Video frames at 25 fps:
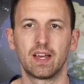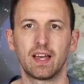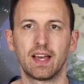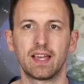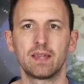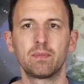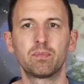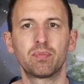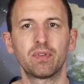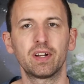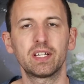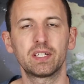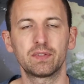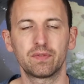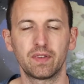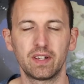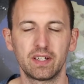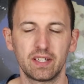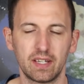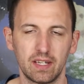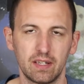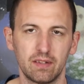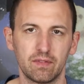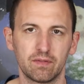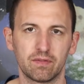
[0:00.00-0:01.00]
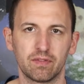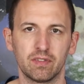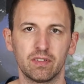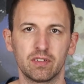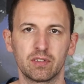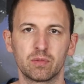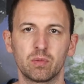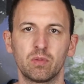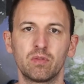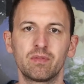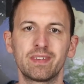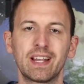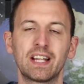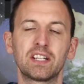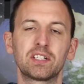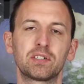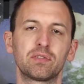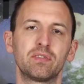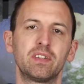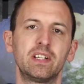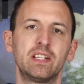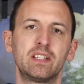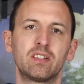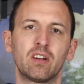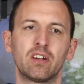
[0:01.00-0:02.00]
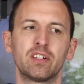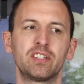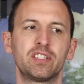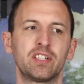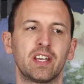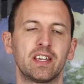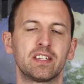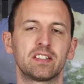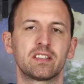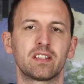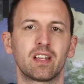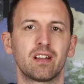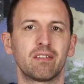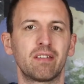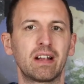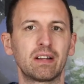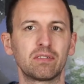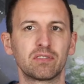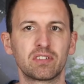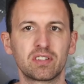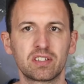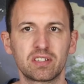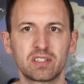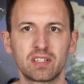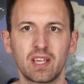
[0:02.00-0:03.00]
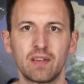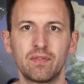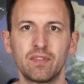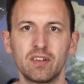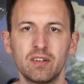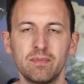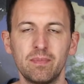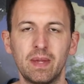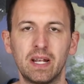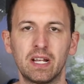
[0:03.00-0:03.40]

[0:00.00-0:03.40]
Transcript: A breastfed infant will naturally digest around seven